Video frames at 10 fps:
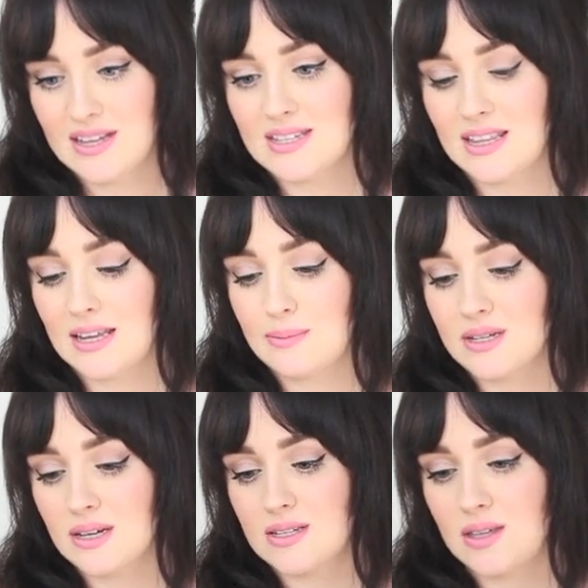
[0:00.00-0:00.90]
see, the
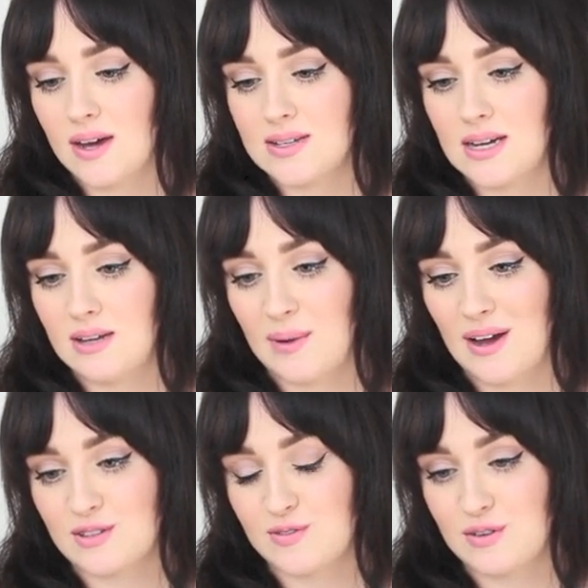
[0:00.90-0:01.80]
lipstick's
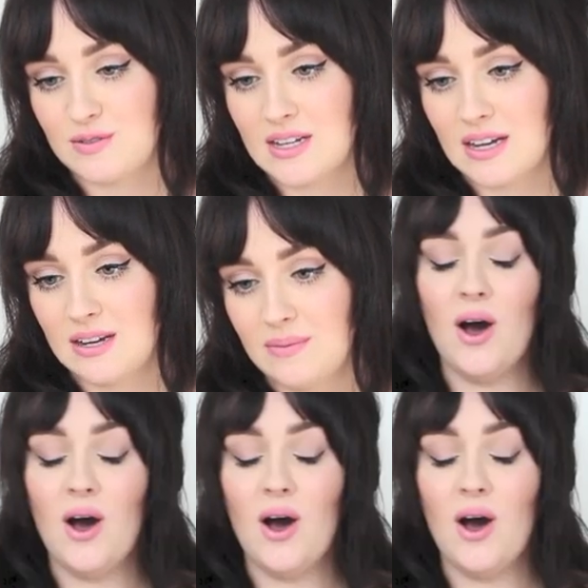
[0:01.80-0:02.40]
£13.50.